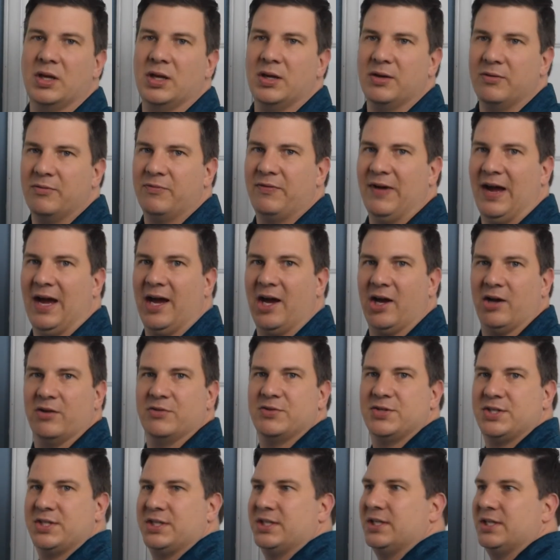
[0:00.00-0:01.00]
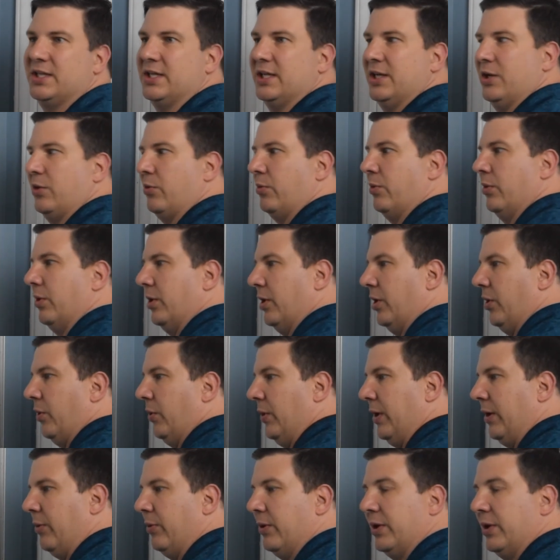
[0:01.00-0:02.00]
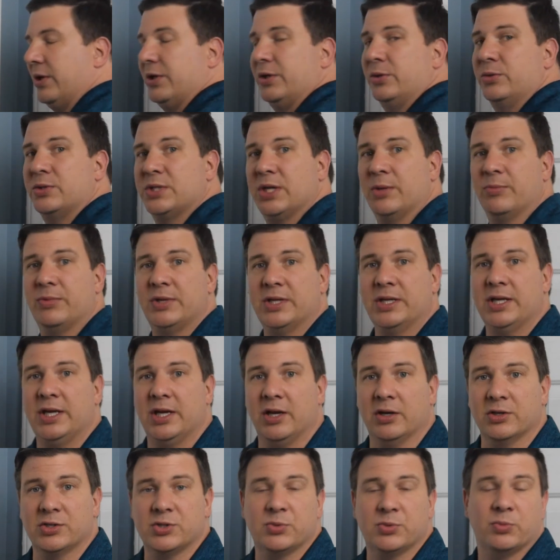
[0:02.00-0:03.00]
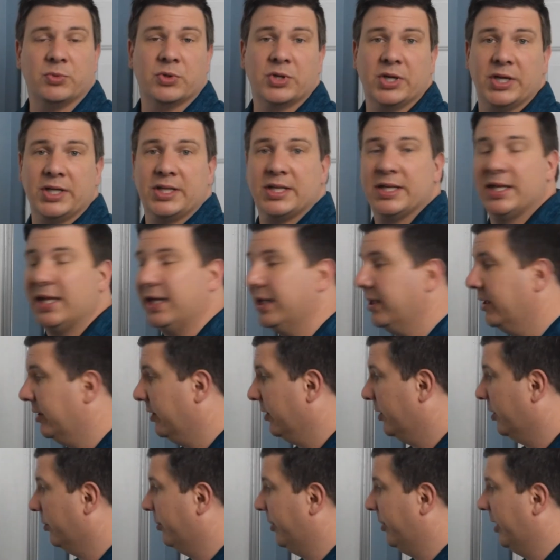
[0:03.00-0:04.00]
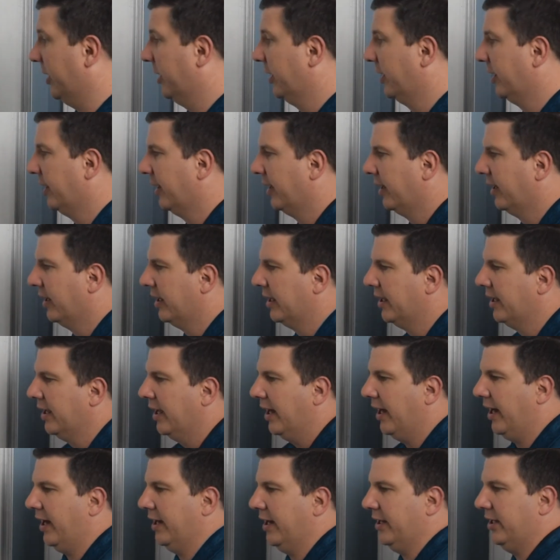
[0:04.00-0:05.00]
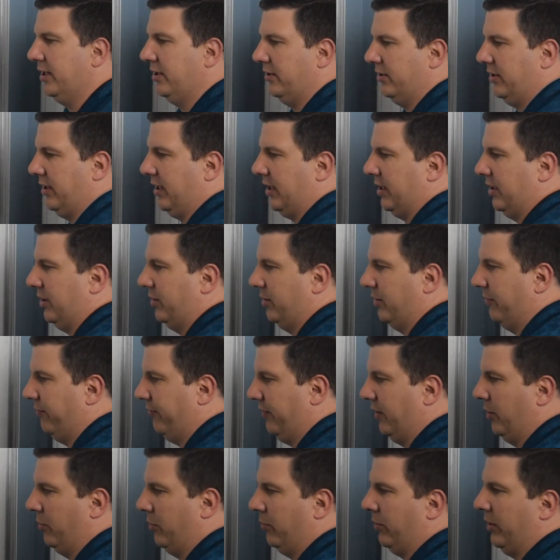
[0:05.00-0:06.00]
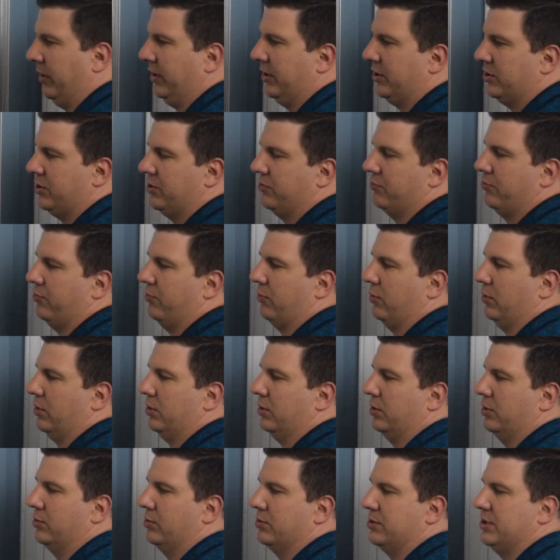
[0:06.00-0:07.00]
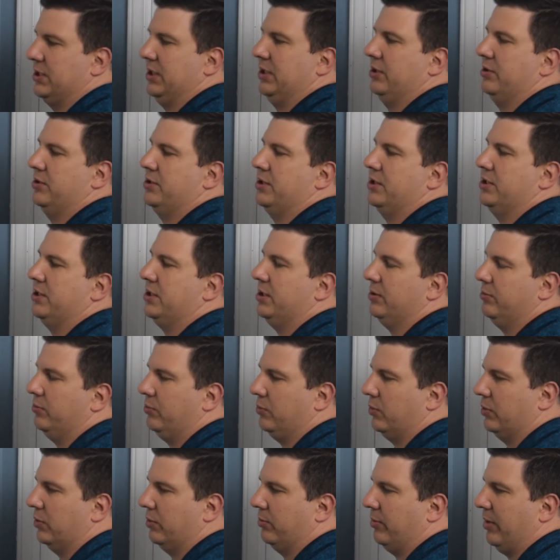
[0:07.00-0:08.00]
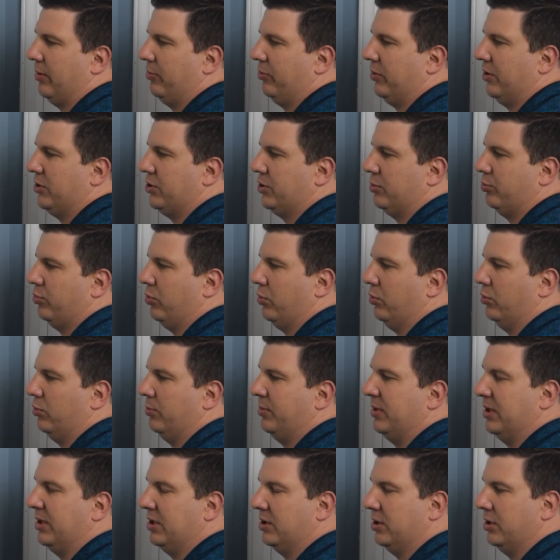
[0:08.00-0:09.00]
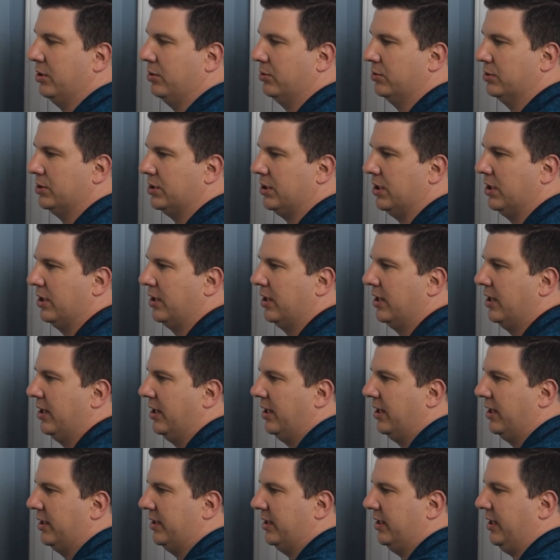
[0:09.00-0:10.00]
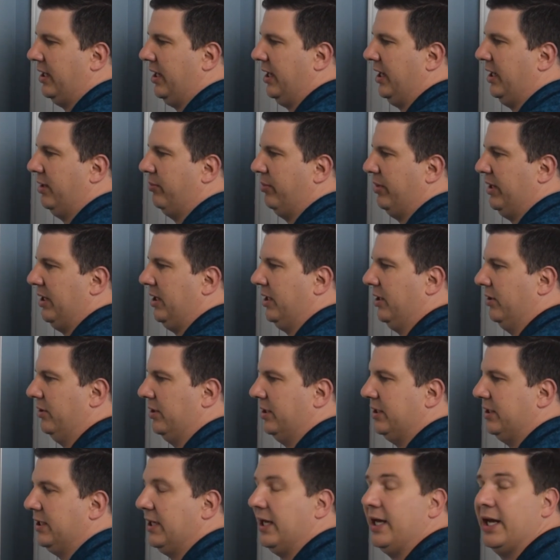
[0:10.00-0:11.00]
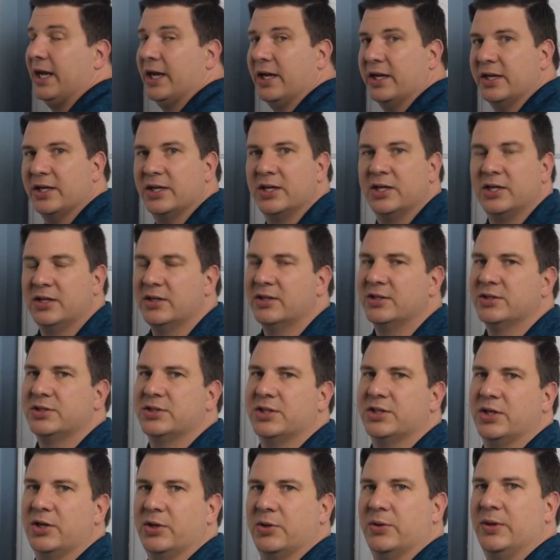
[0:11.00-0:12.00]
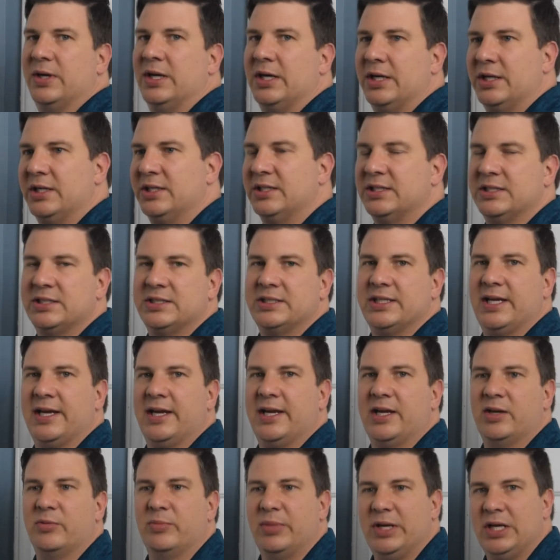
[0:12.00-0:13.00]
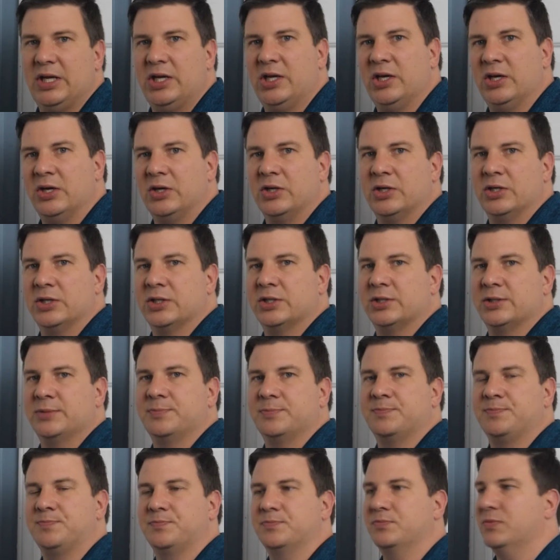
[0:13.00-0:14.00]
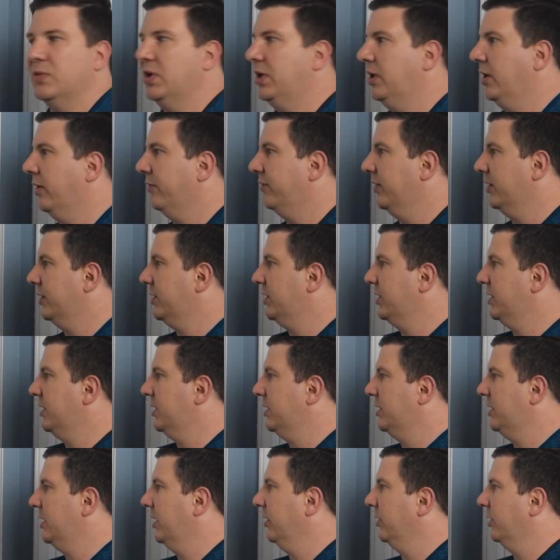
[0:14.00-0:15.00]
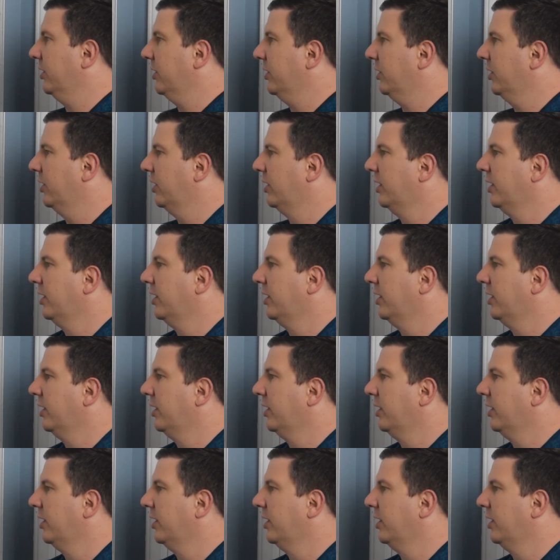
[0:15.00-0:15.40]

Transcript: valves in a row. I want to do something else, and we'll get to that in a little bit. Here I can do a float one. This is for a closed center system where my pressure port would be closed, and then A and B go to tank. So as A and B are, you know, if this is a cylinder,